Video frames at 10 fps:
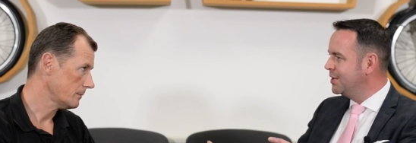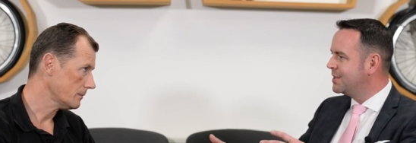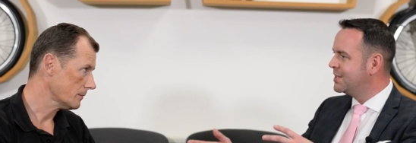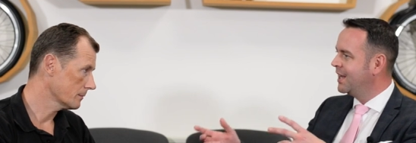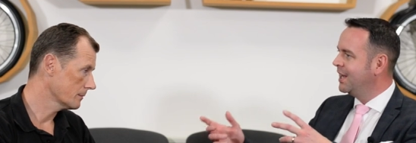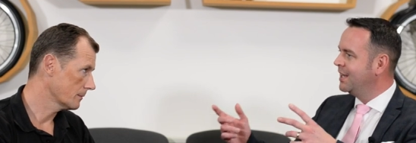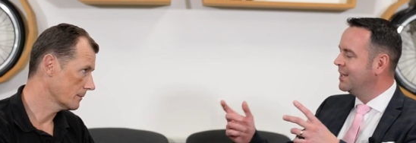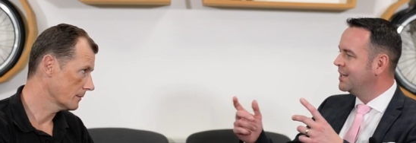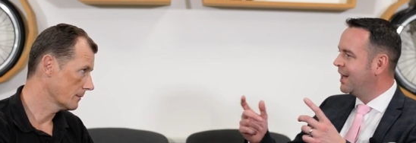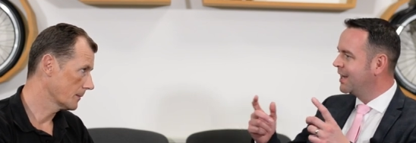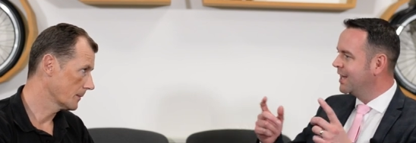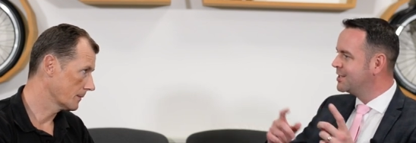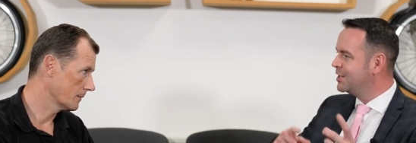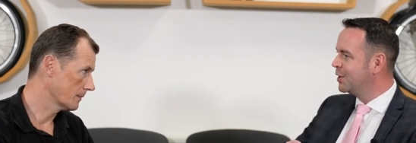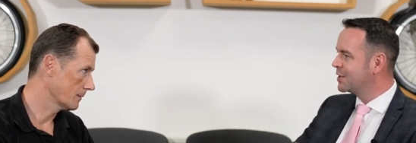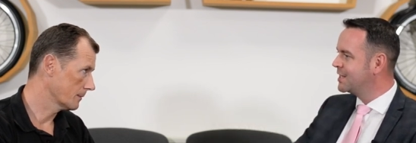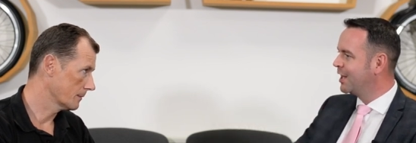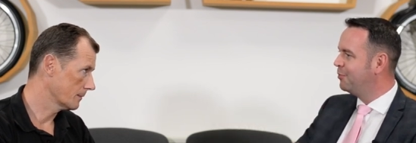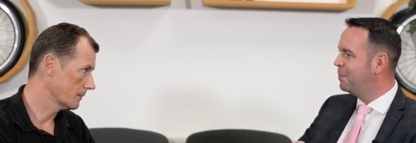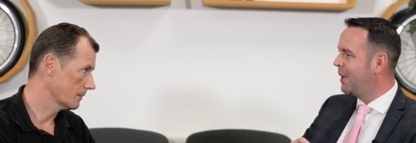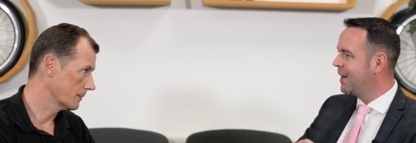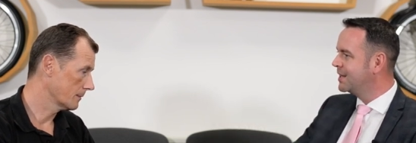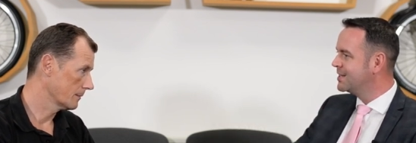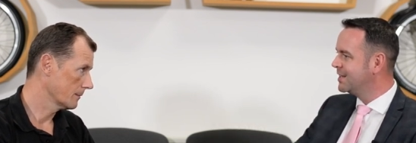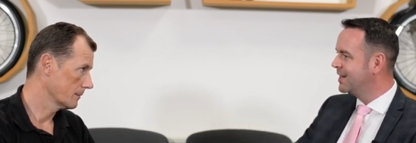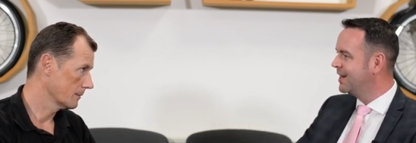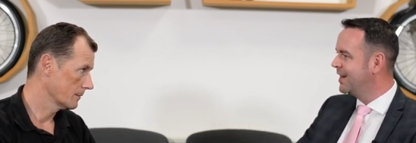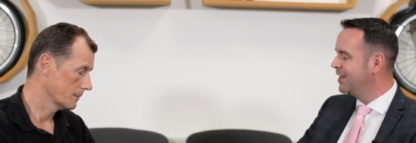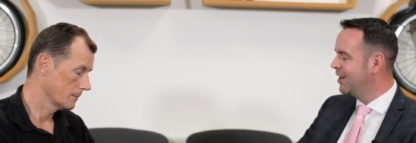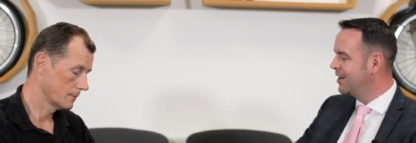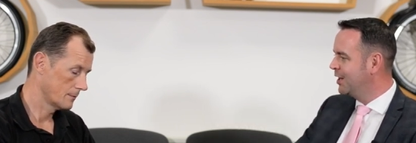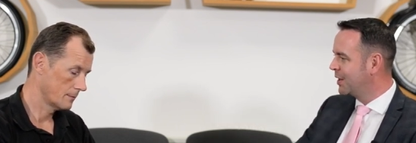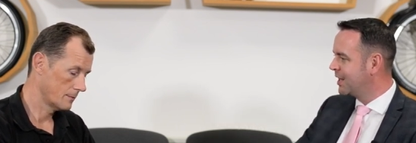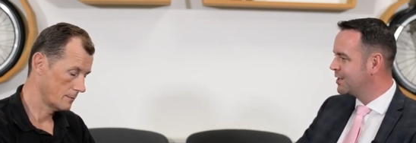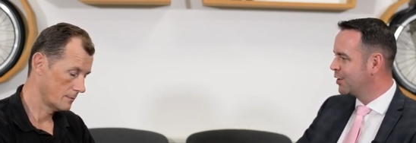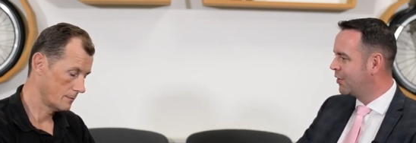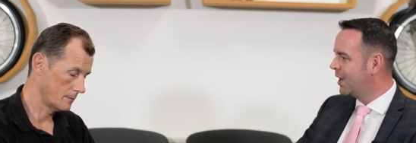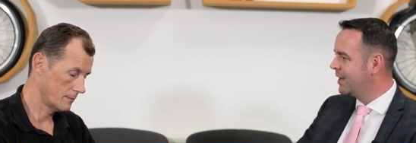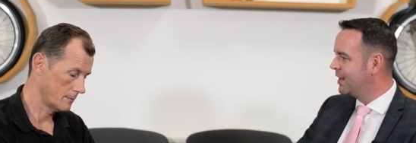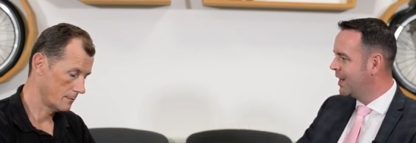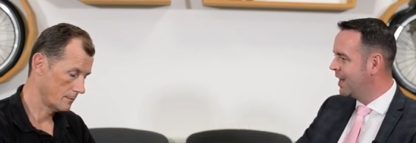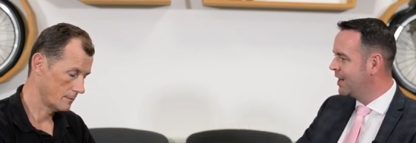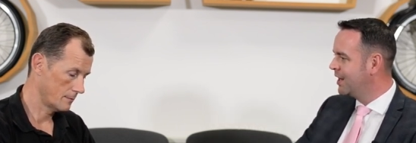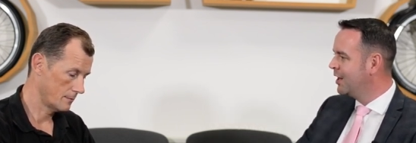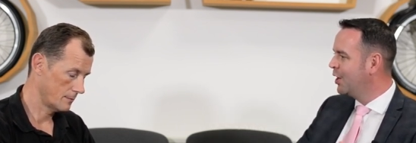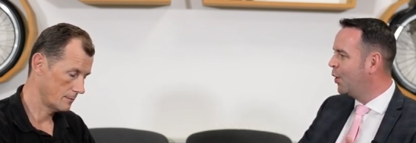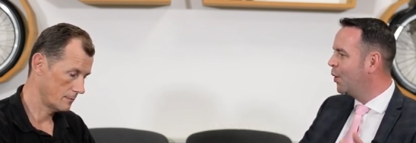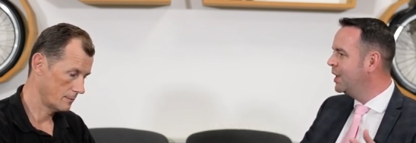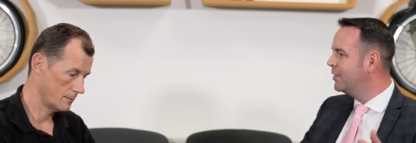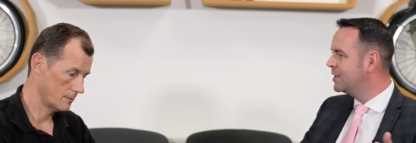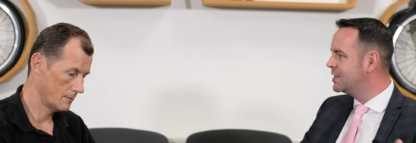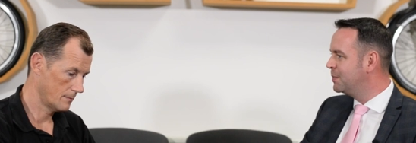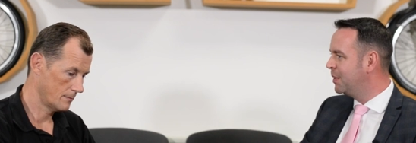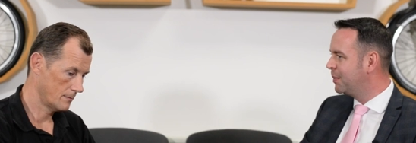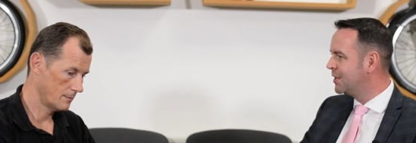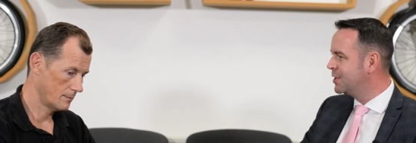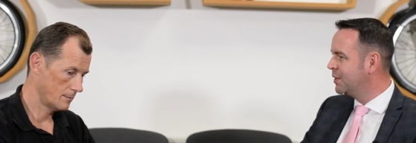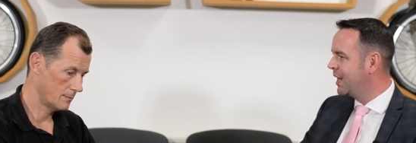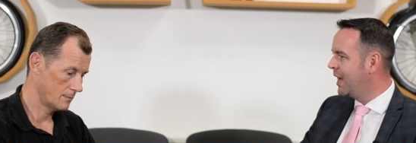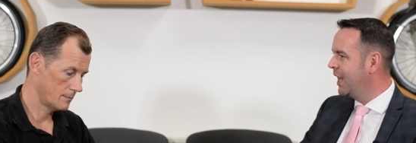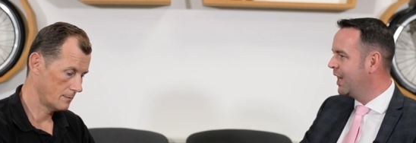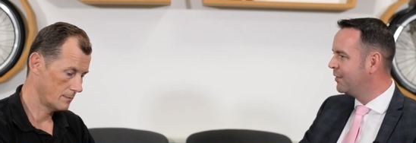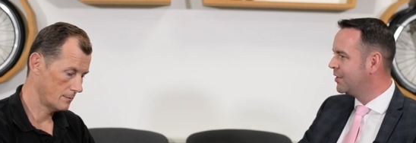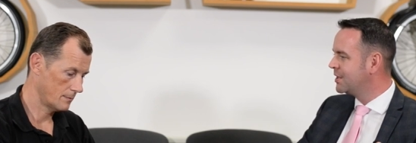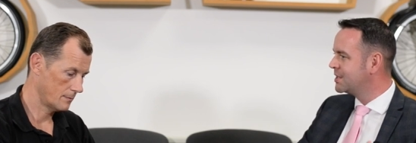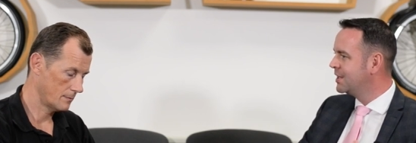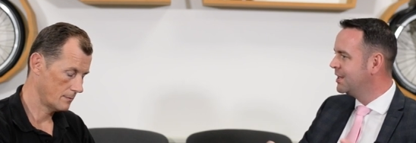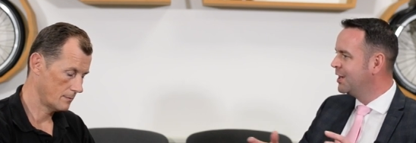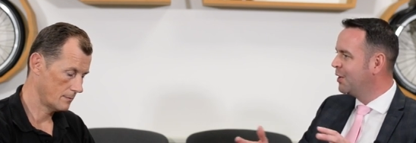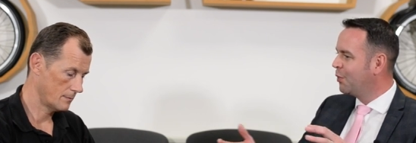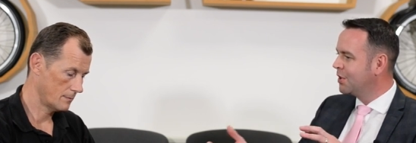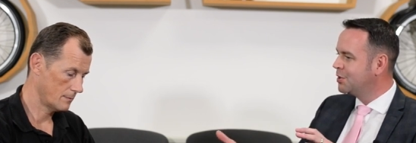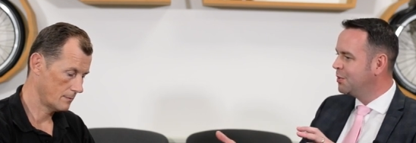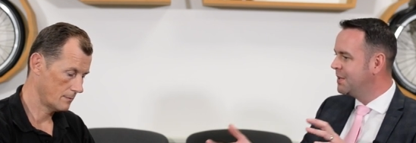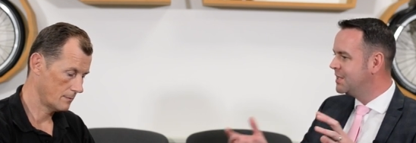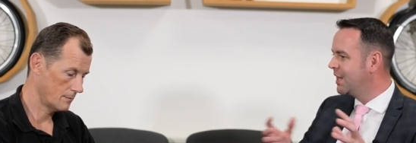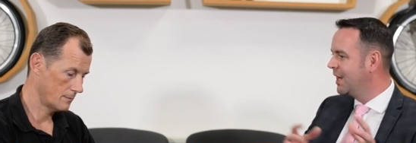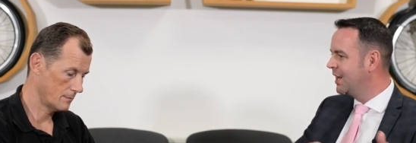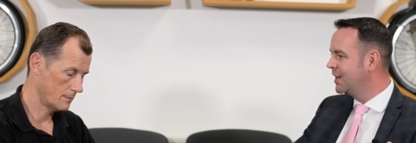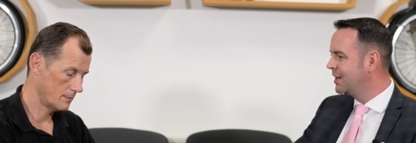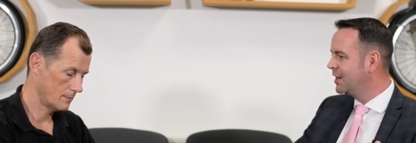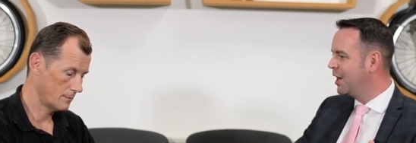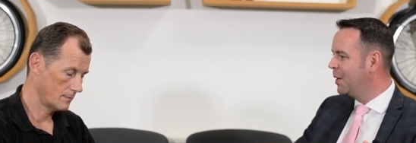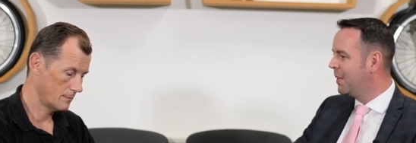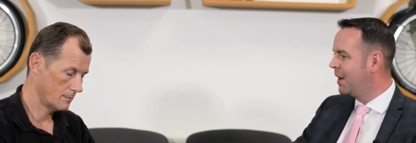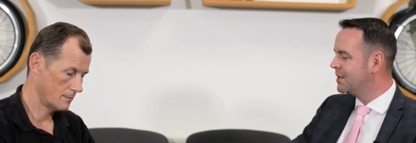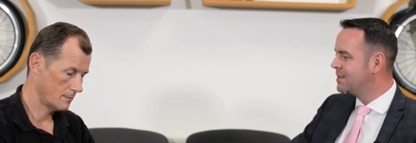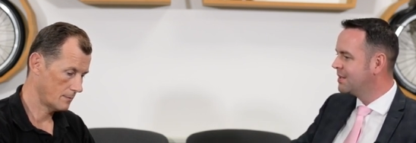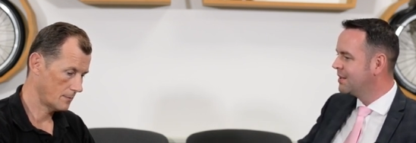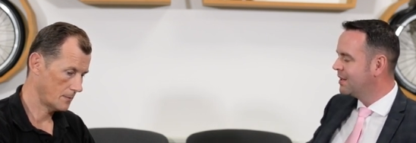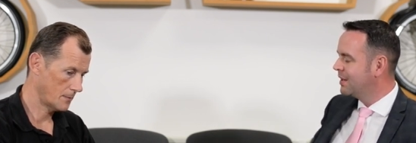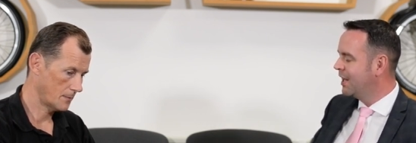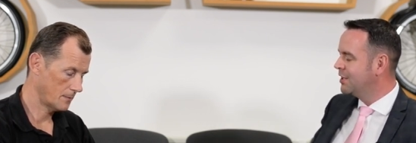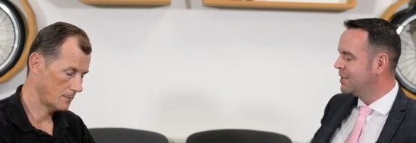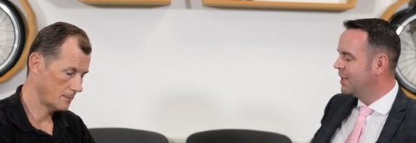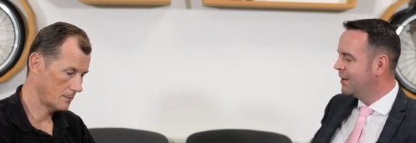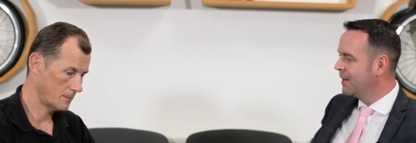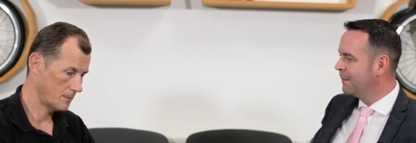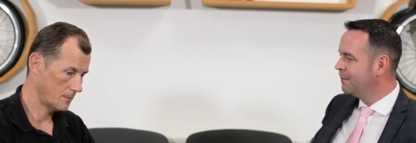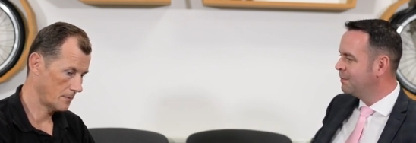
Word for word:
Speaker 1: you say, I guess, to yourself back as a, a young Newcastle grad then, or even to people doing their A levels? What should we be saying about engineering?